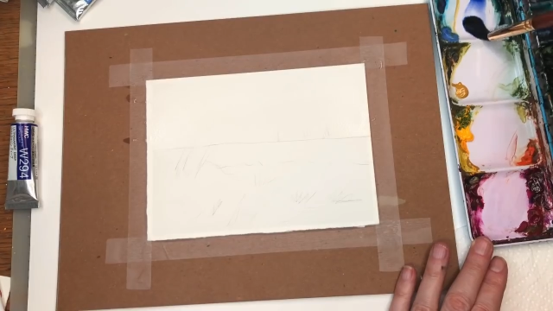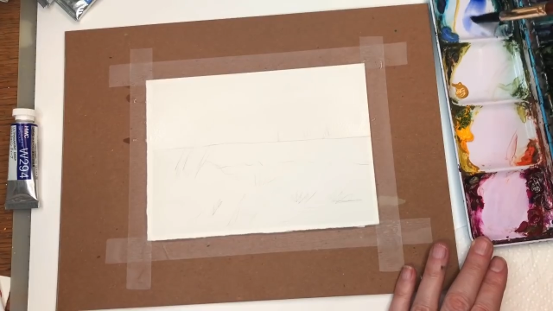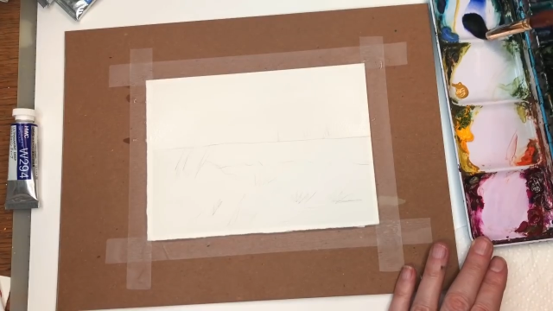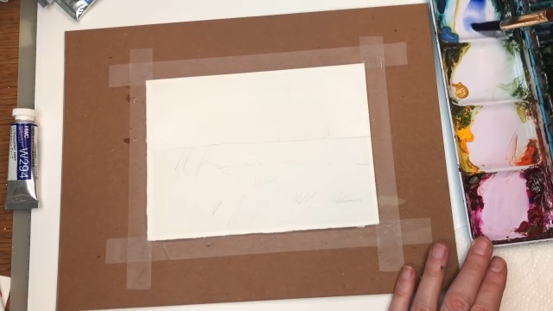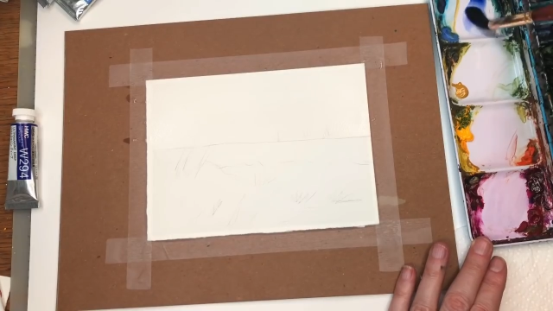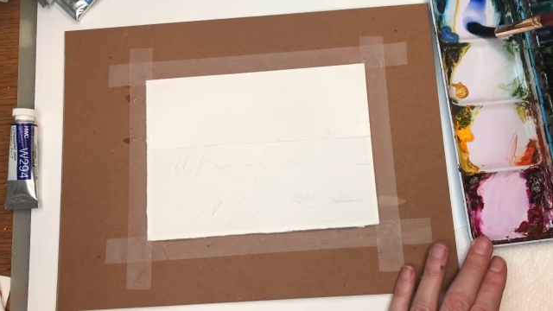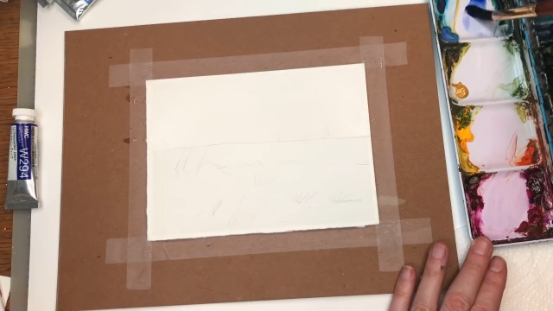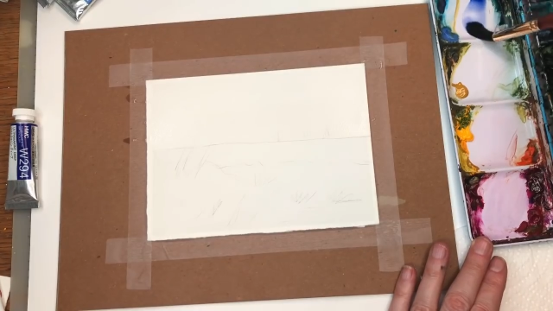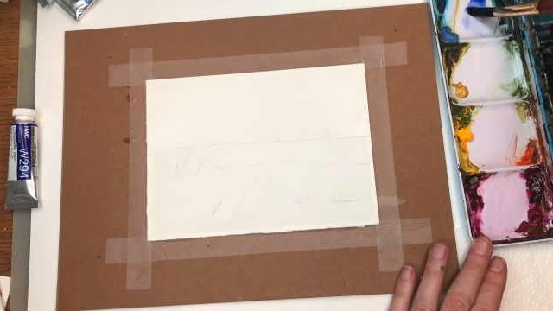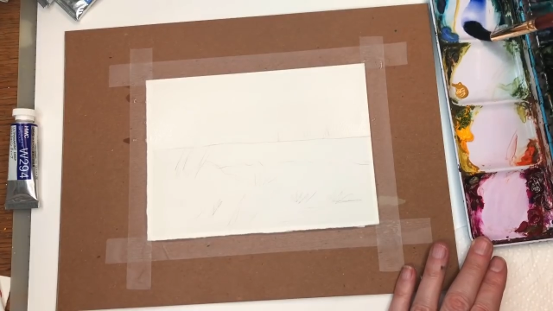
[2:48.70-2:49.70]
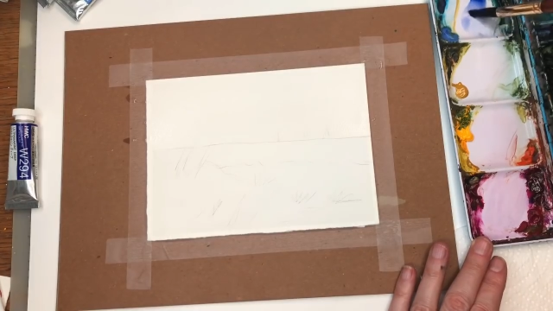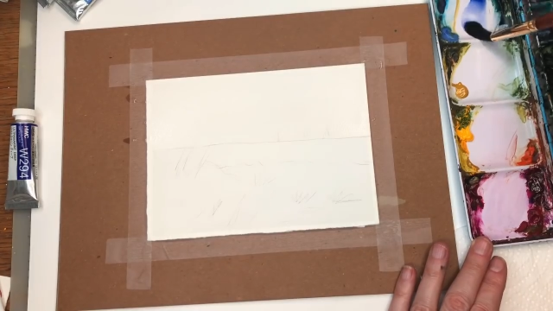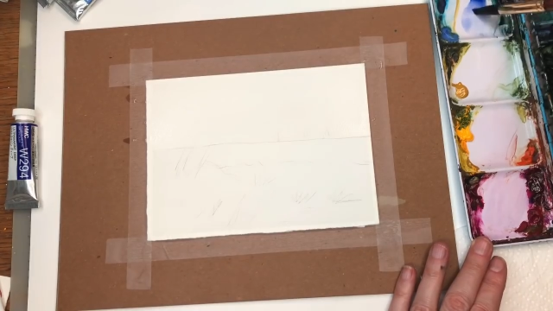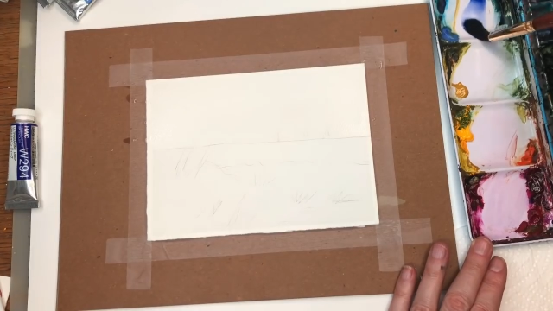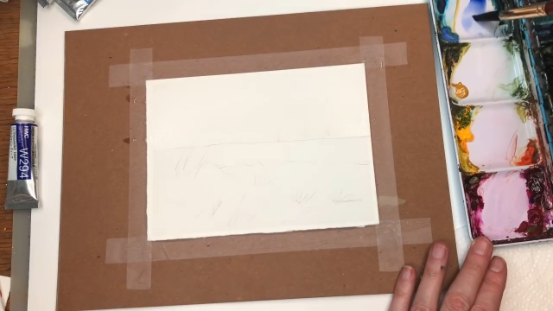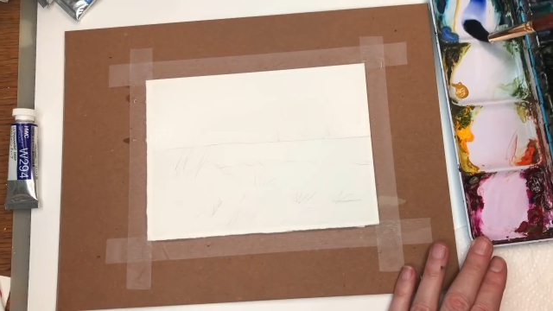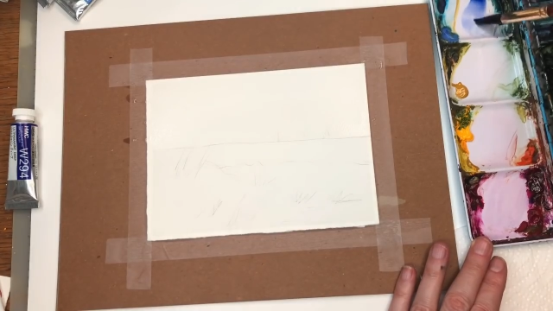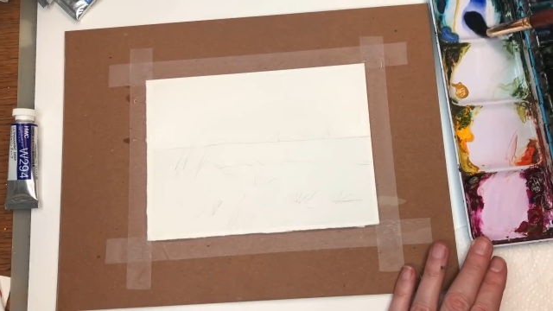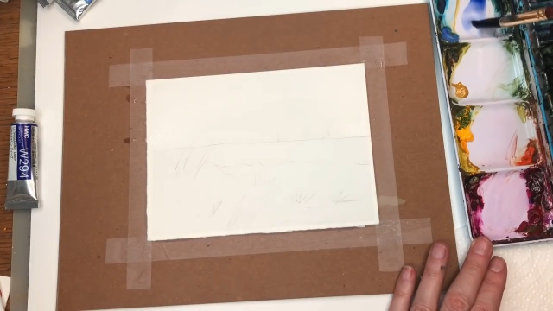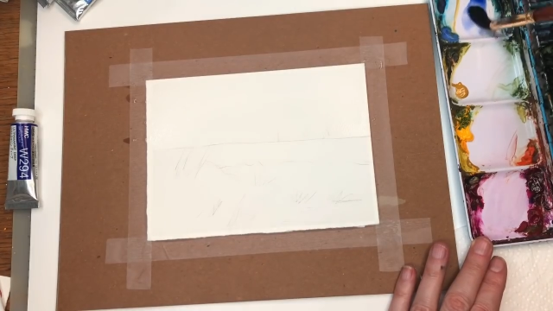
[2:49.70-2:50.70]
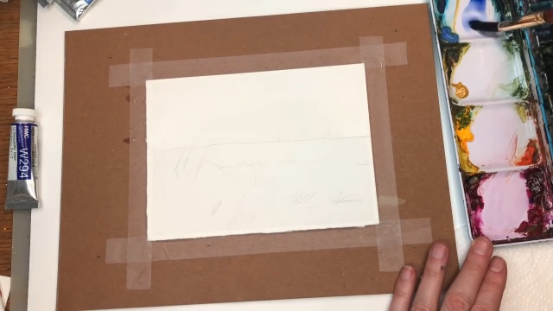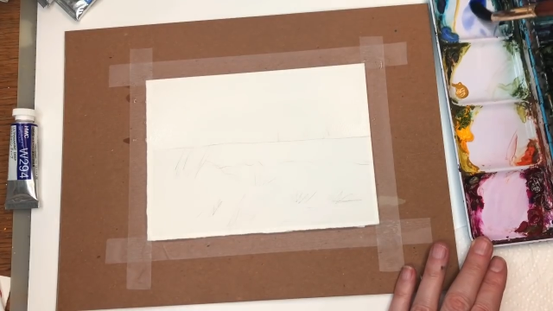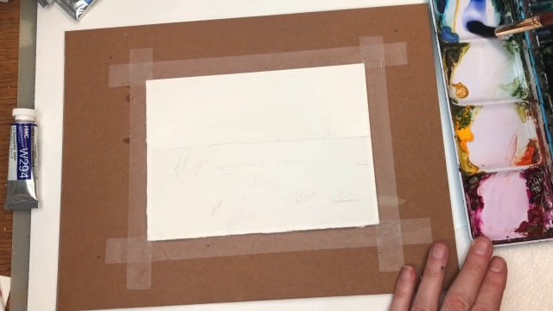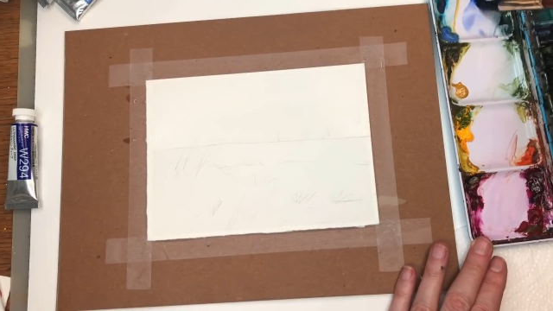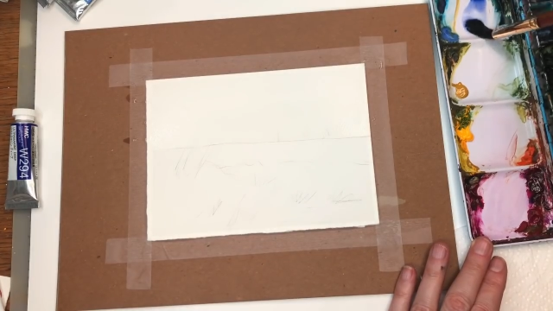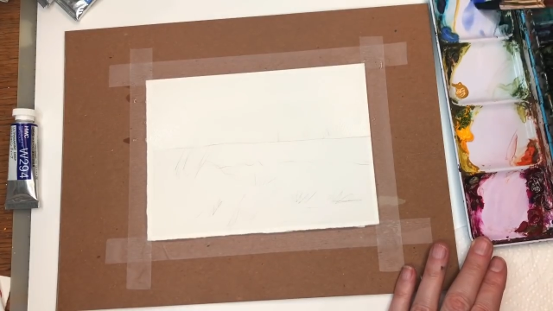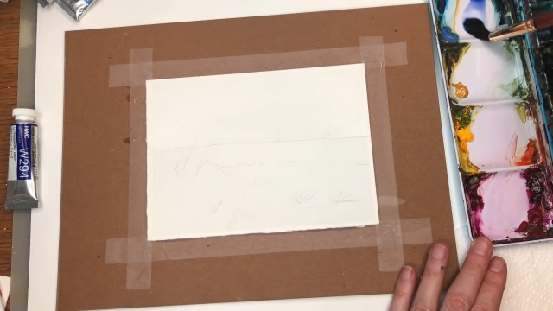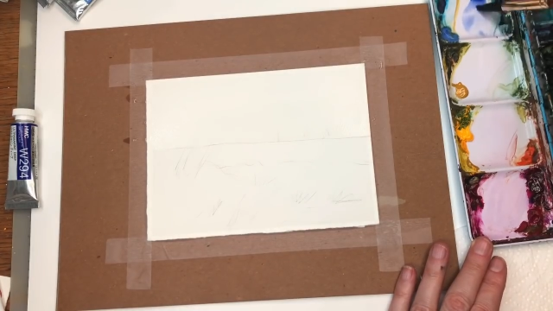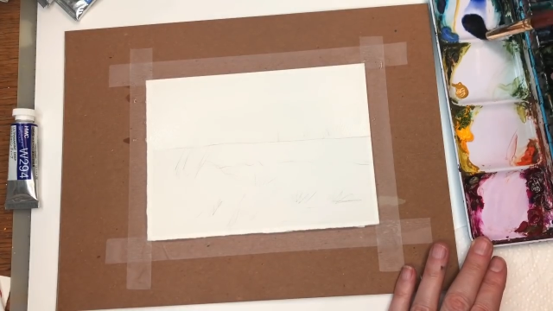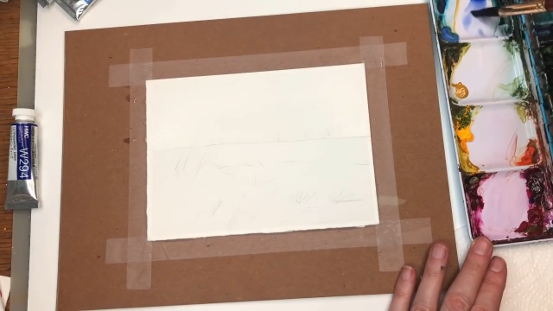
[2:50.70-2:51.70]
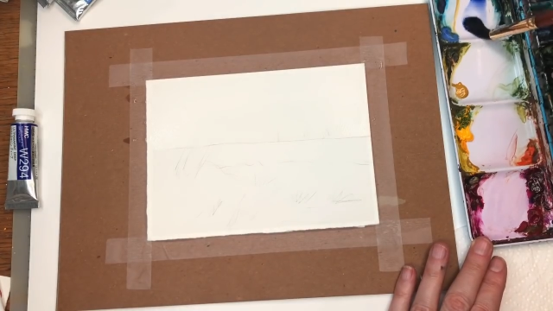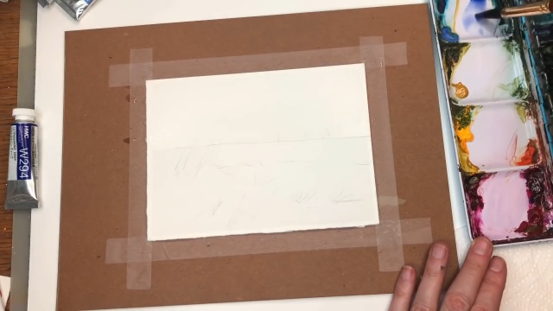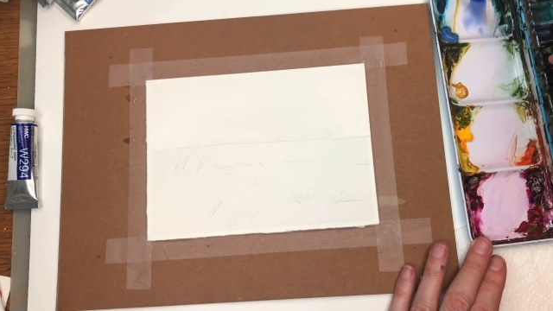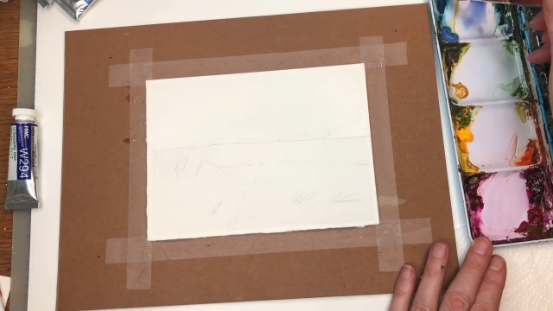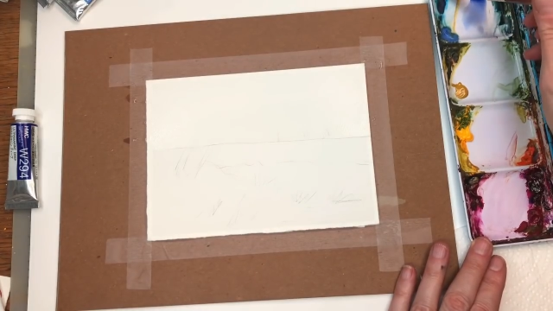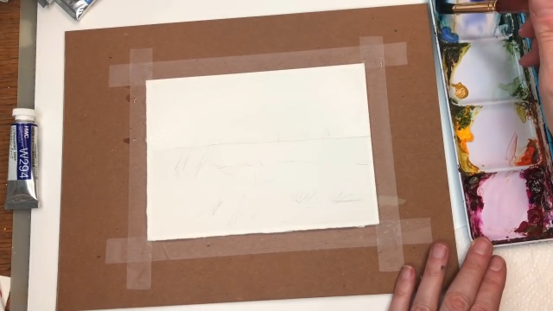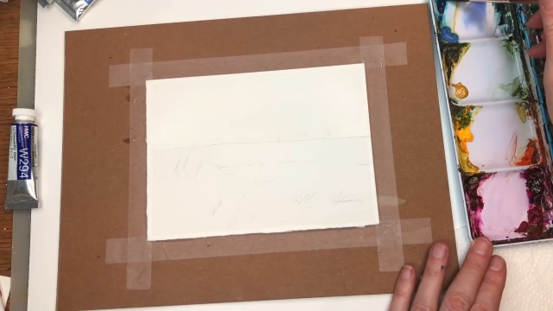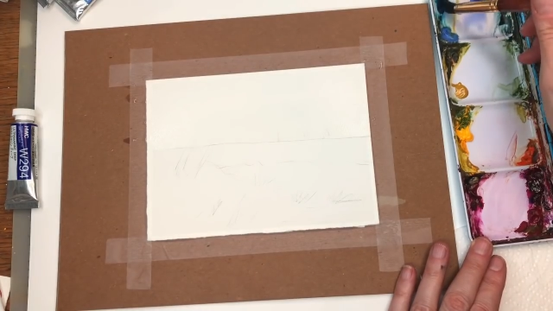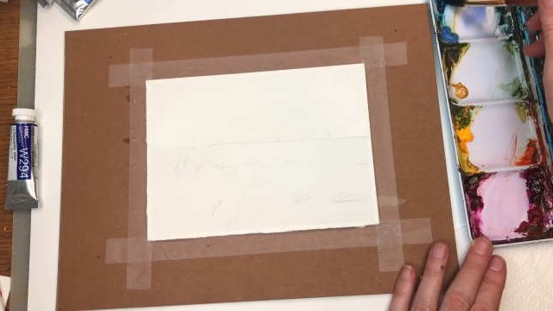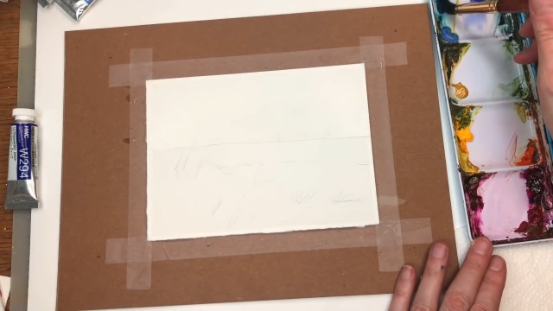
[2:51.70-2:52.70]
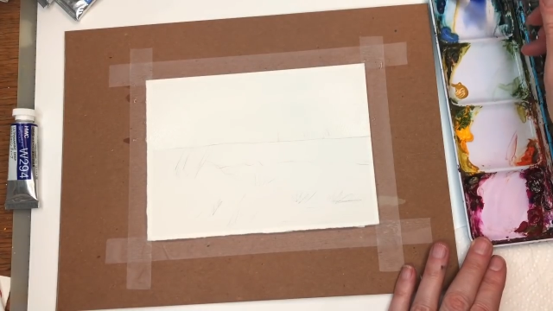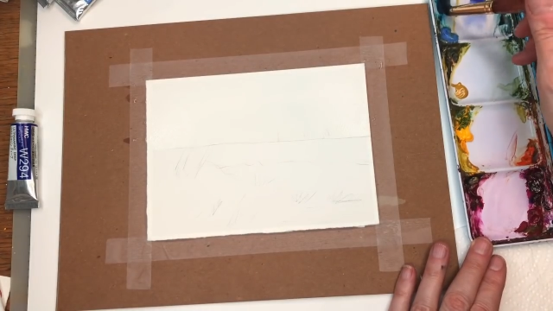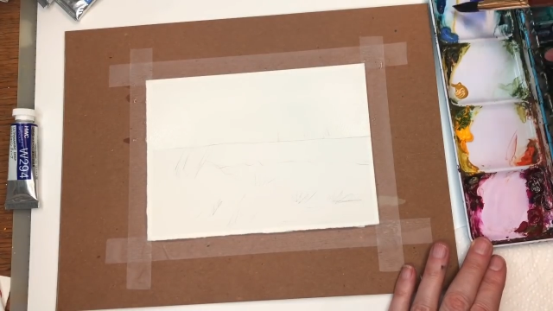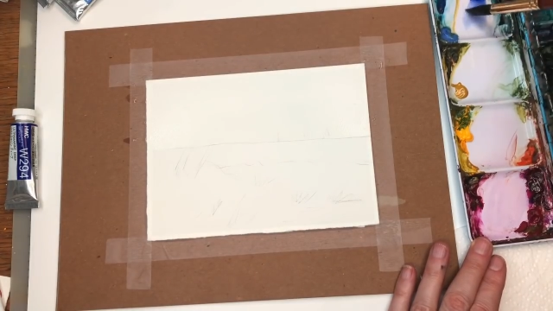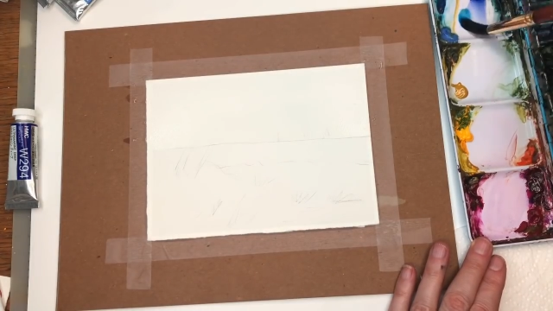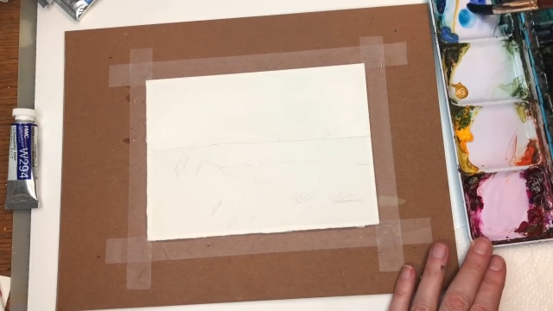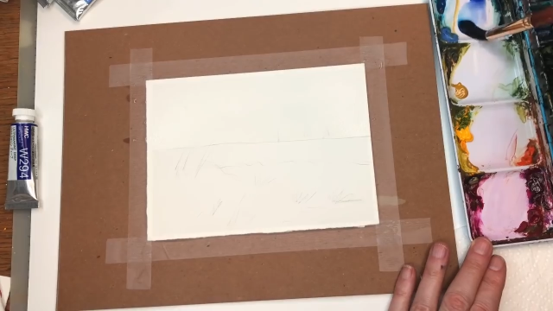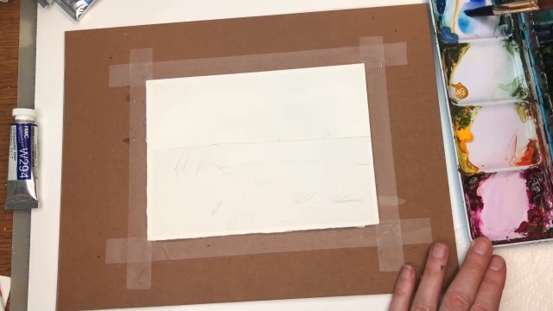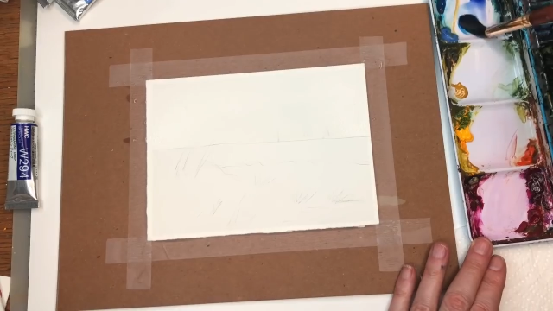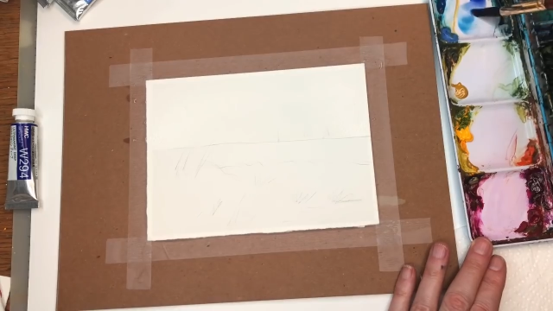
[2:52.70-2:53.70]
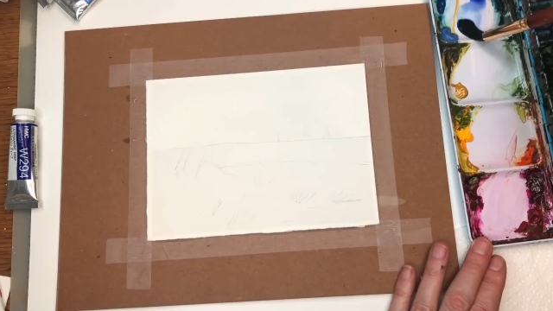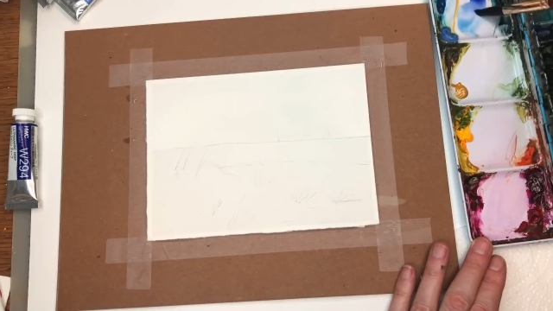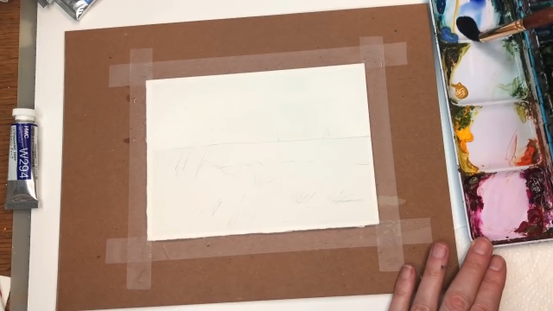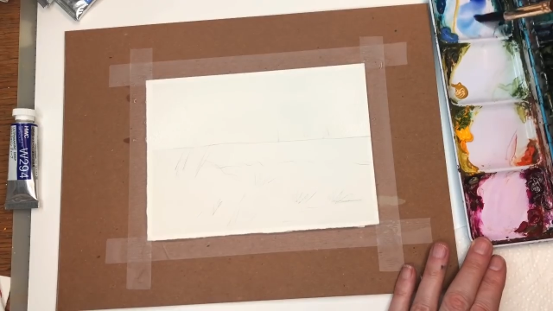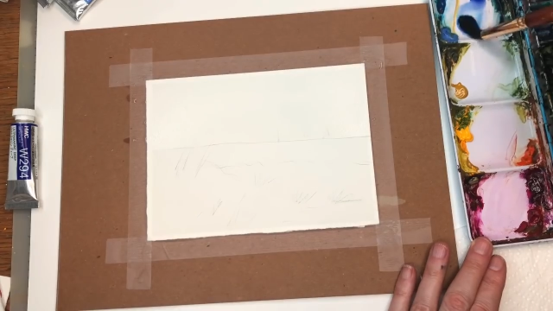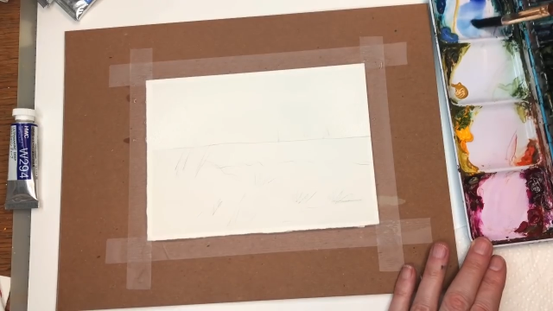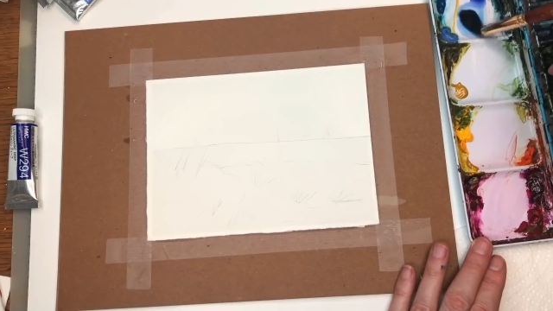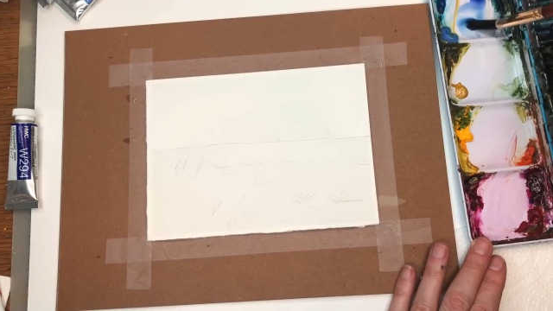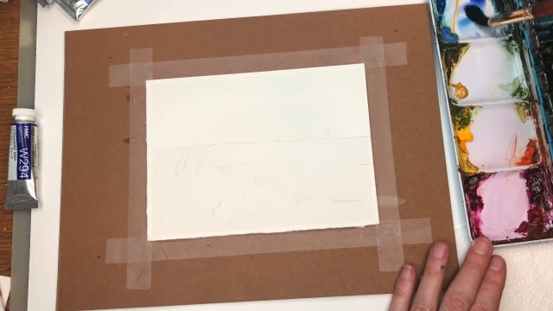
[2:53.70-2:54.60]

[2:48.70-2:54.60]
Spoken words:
[unreadable: no face in view]